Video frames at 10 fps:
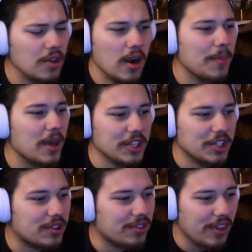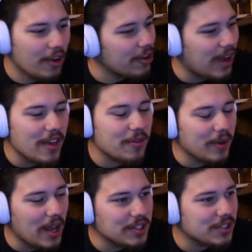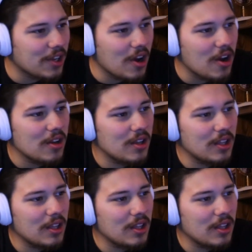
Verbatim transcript: Sorry, I'm not gonna tell you guys what I just saw,